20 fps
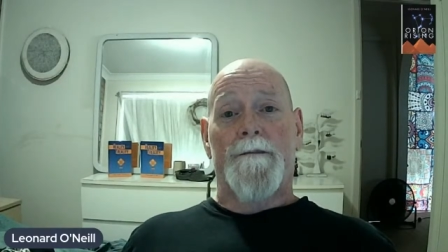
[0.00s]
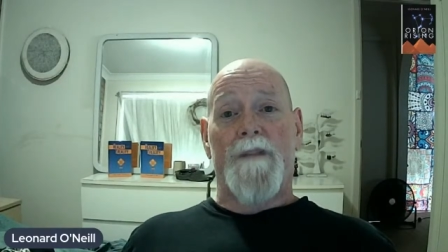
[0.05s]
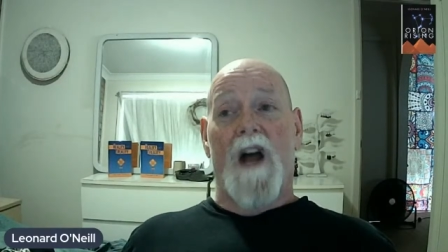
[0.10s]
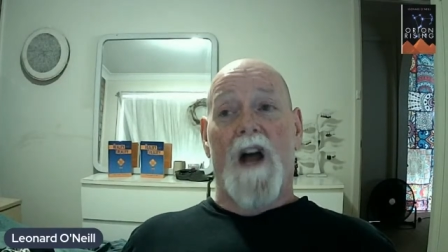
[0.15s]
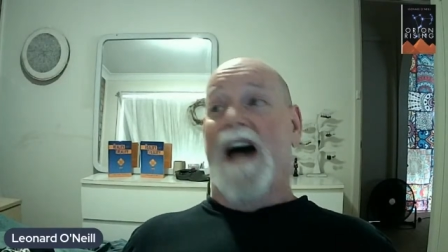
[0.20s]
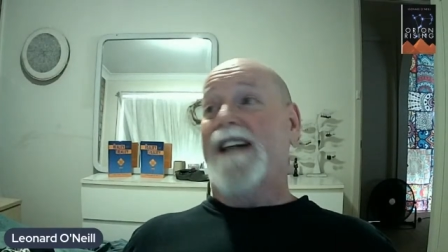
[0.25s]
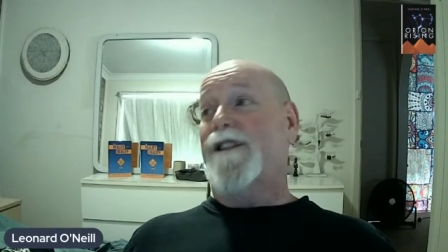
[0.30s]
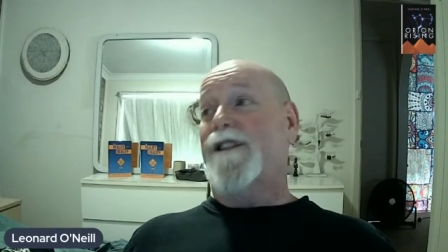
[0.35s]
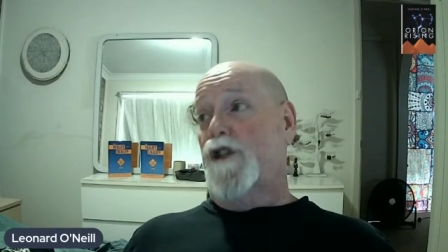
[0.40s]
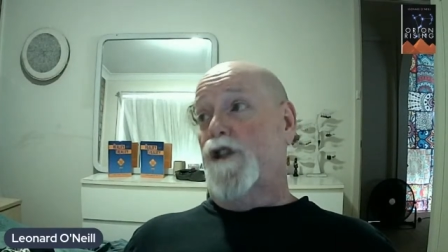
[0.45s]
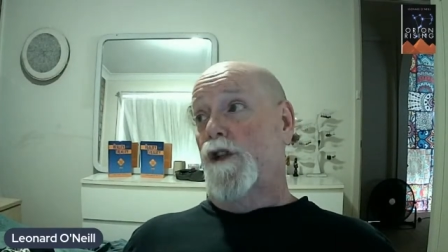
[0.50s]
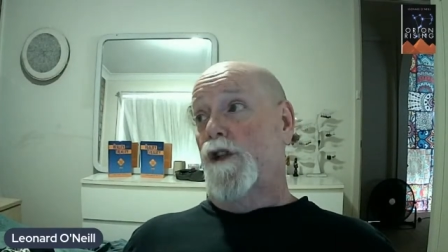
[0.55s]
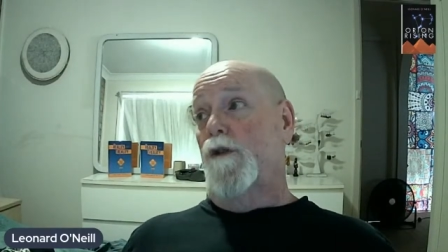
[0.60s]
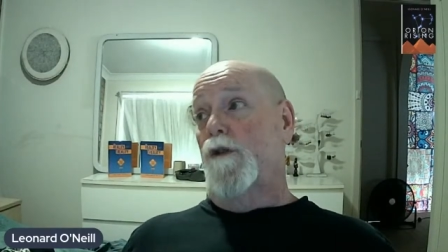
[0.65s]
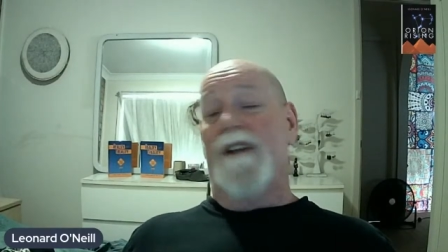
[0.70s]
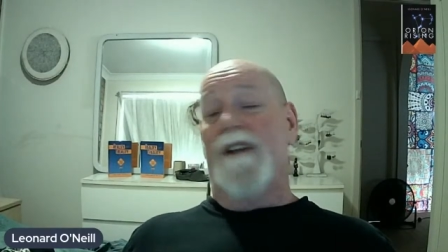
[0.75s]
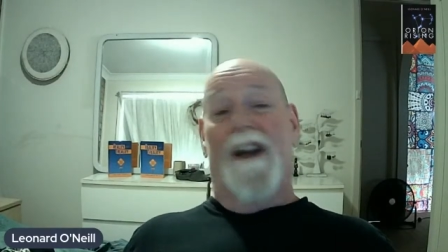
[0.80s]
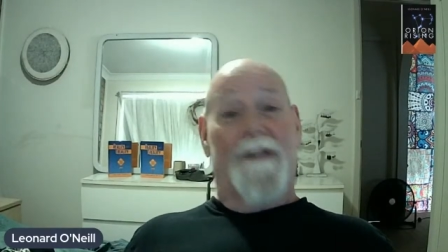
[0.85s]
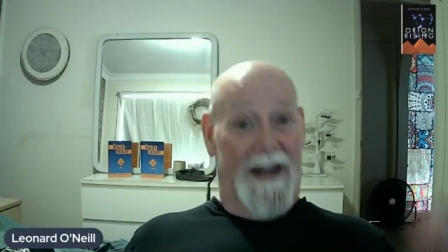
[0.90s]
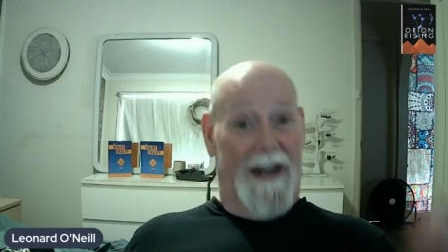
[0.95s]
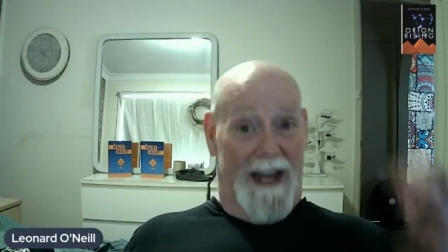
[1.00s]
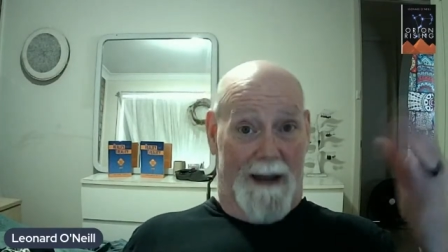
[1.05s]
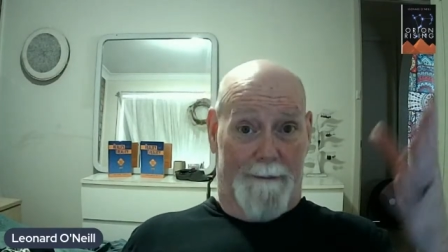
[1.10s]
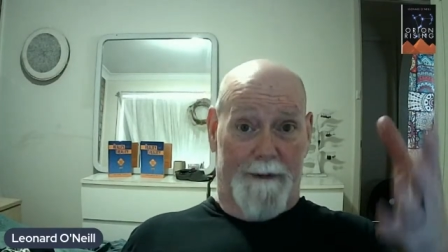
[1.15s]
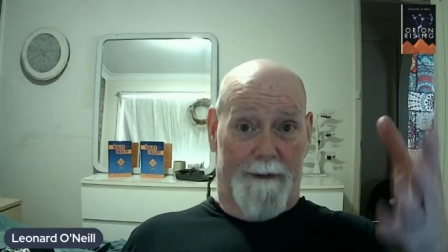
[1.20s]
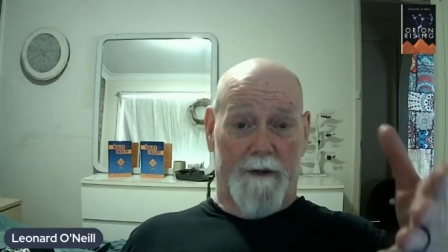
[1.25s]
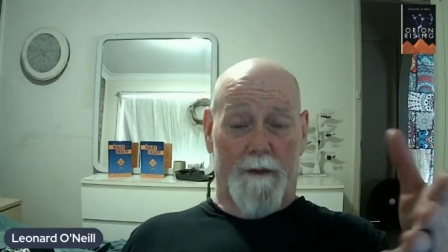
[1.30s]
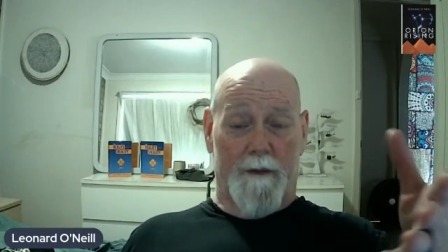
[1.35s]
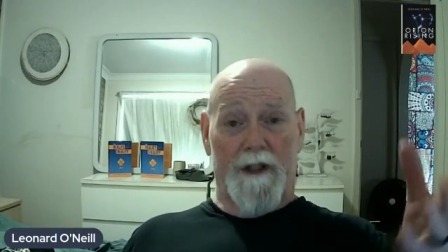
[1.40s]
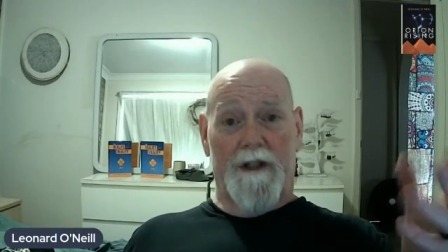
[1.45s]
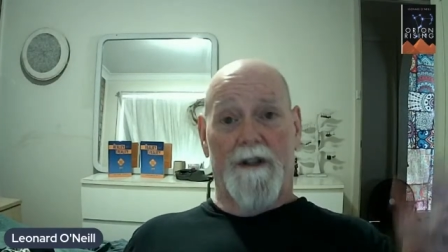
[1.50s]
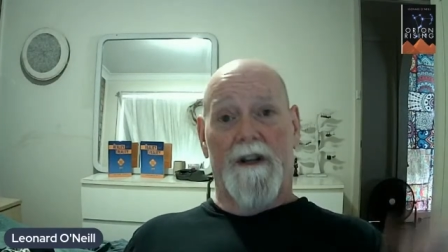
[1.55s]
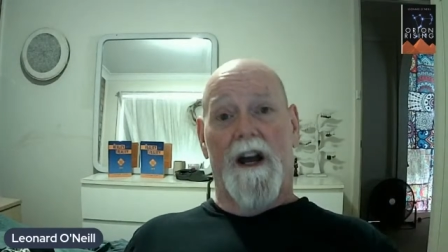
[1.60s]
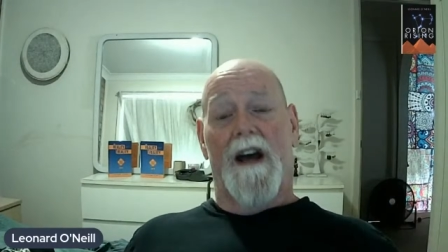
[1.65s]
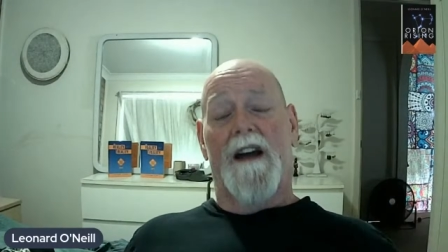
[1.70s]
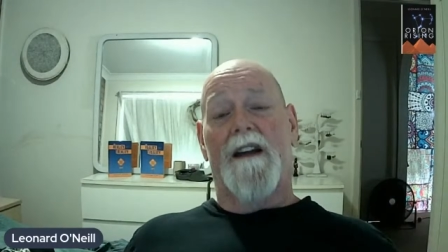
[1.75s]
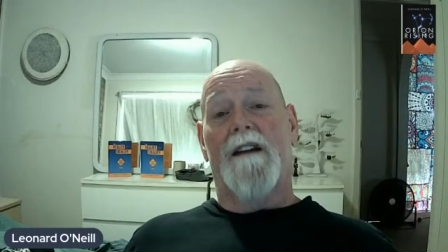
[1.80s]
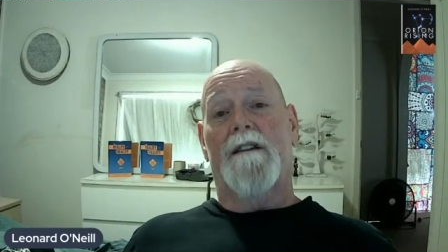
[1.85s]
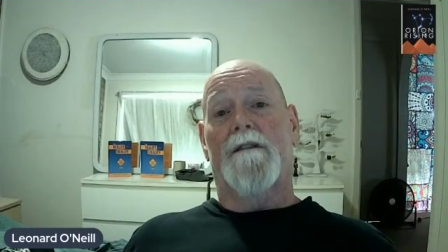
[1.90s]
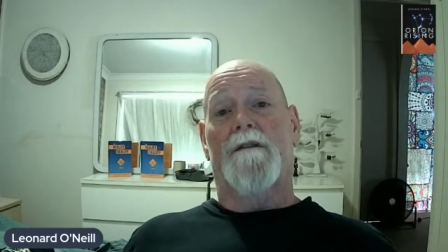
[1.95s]
Achoo, nothing happens when you
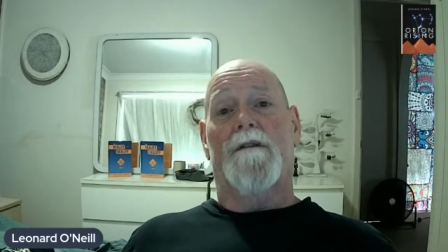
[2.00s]
die.